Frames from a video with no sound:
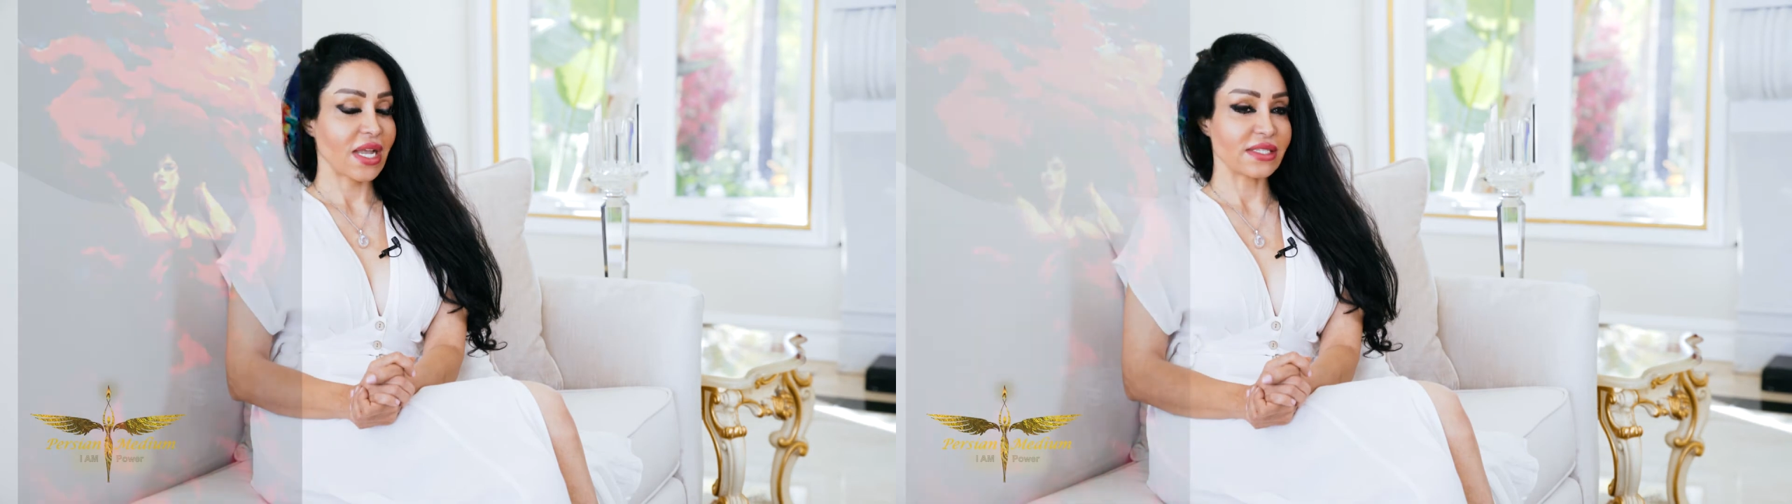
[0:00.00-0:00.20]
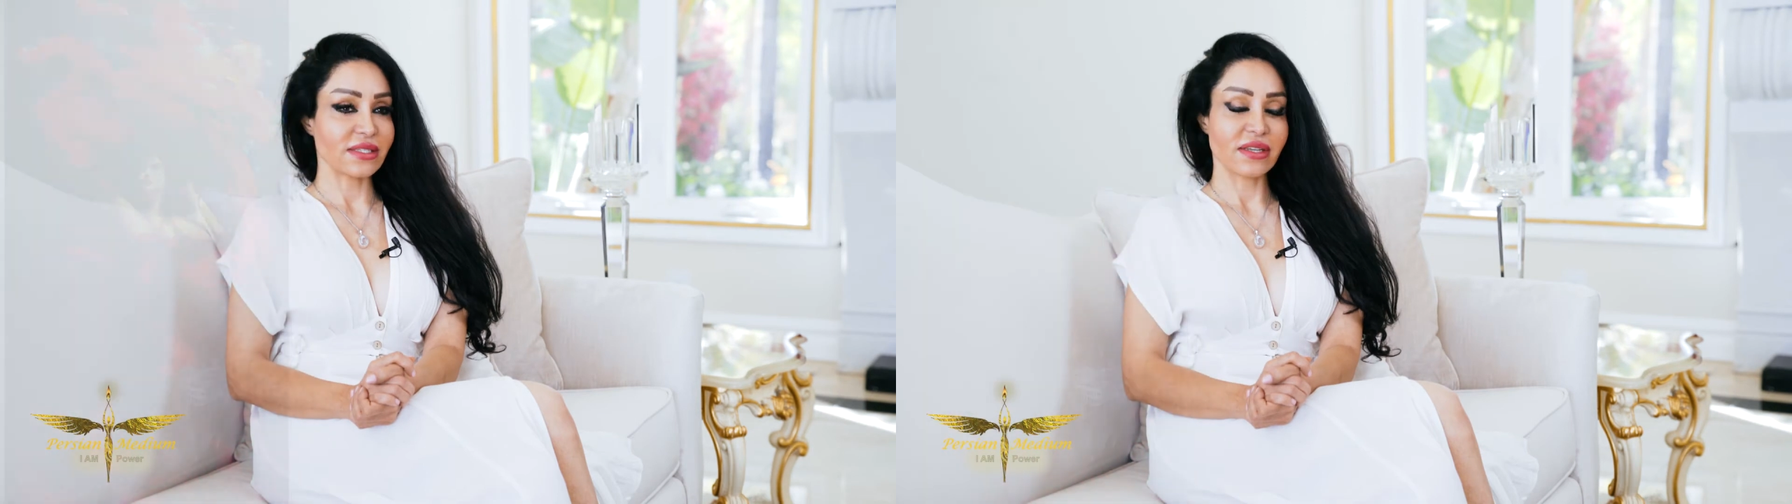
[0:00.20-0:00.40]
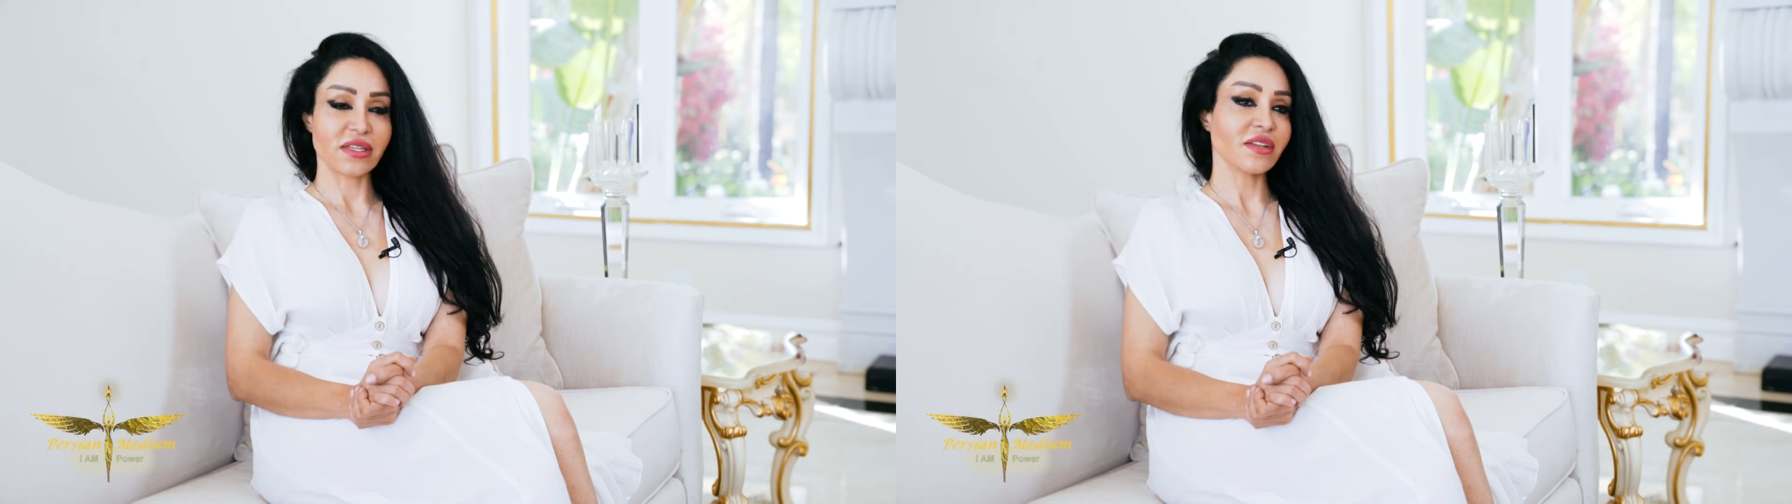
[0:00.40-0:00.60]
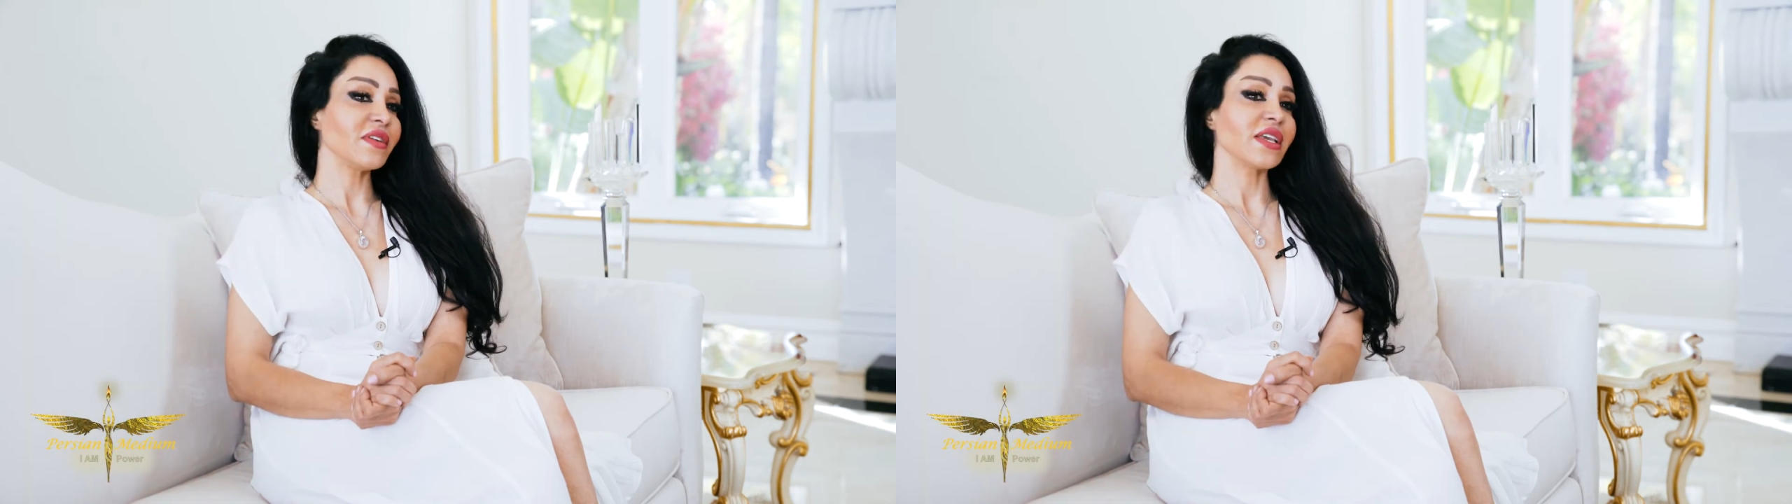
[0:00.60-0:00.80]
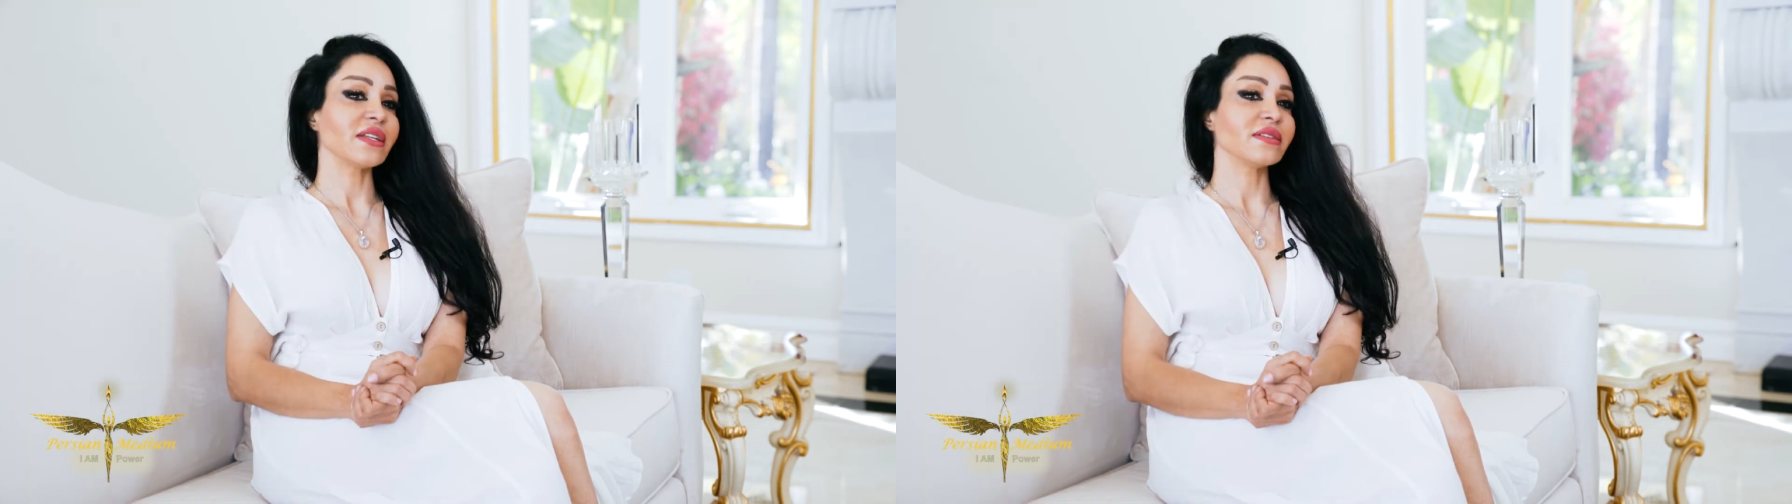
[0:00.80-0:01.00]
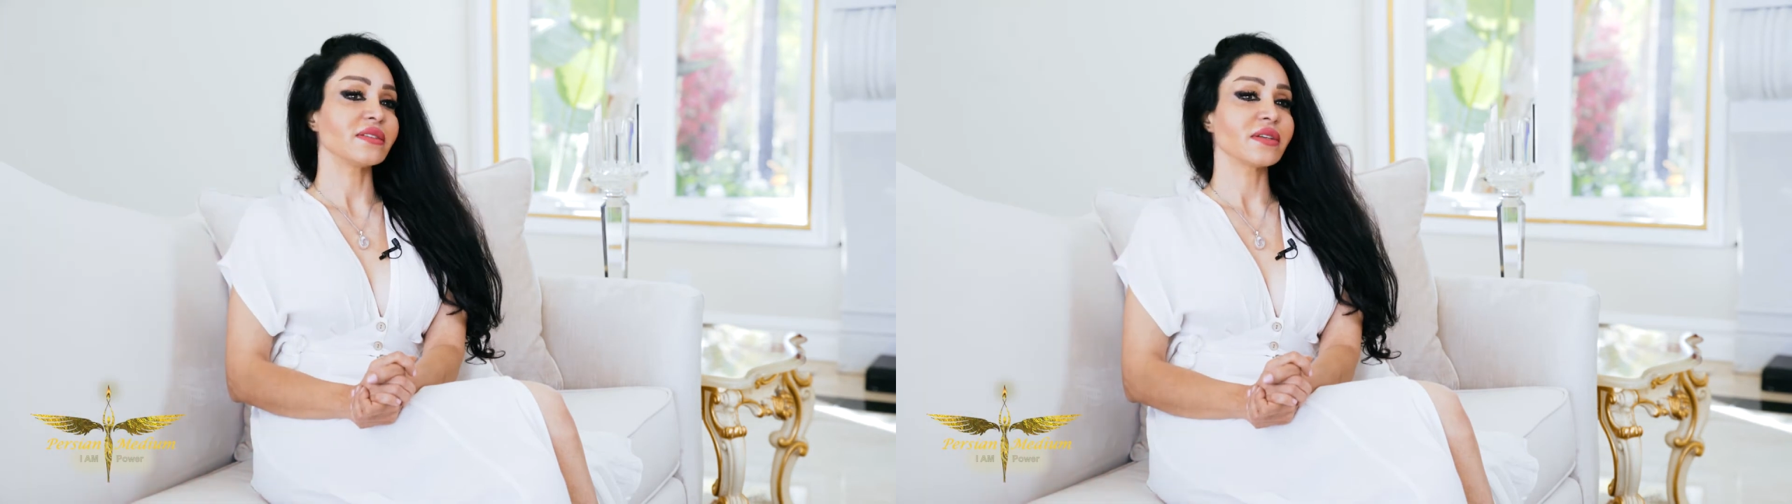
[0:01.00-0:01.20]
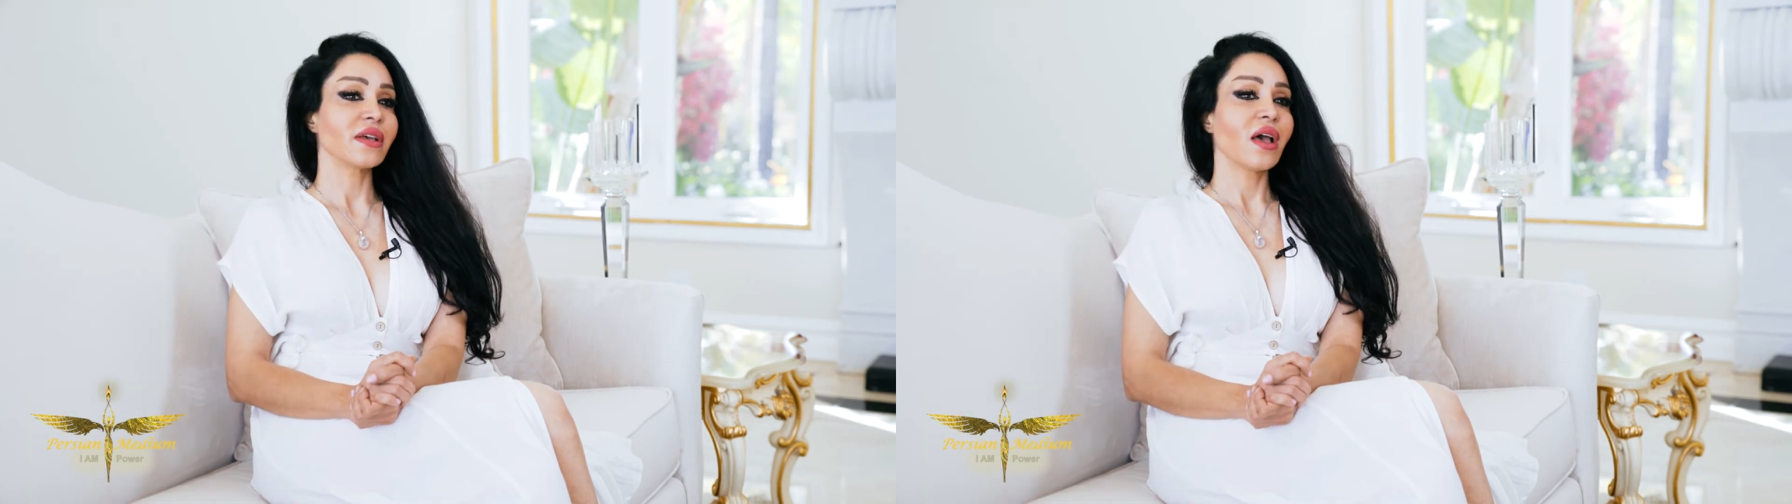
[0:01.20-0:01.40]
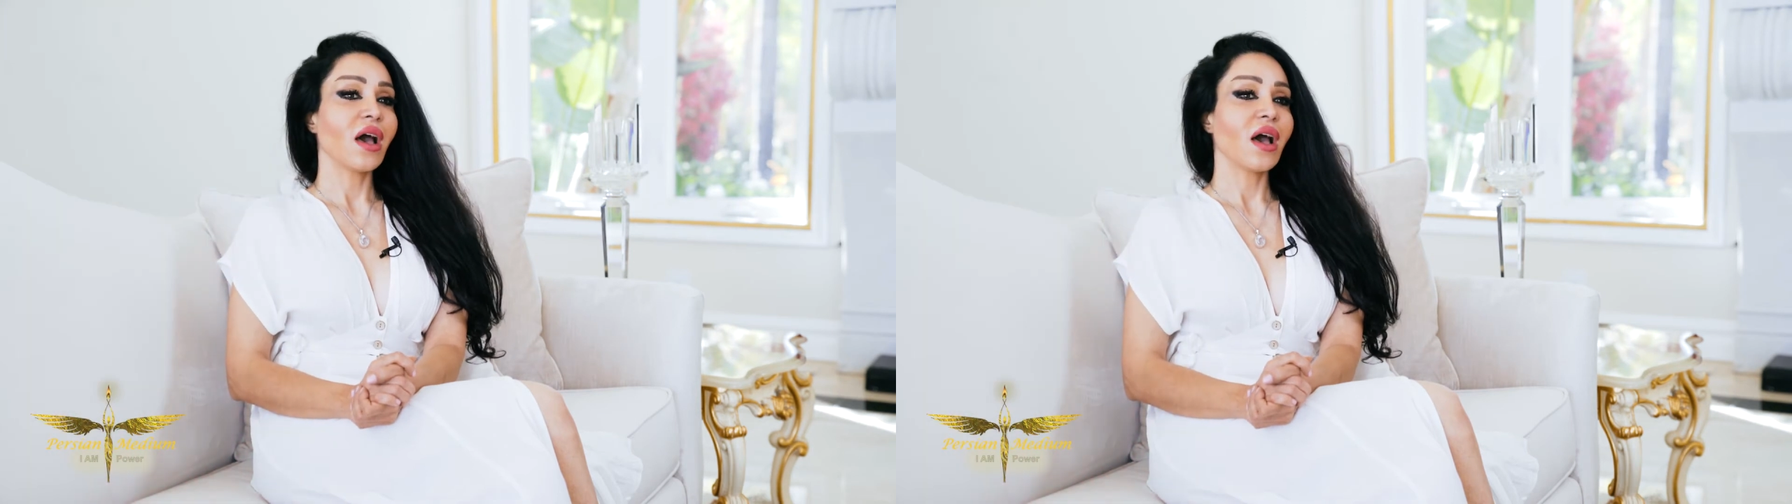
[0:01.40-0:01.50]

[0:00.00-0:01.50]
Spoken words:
as a significant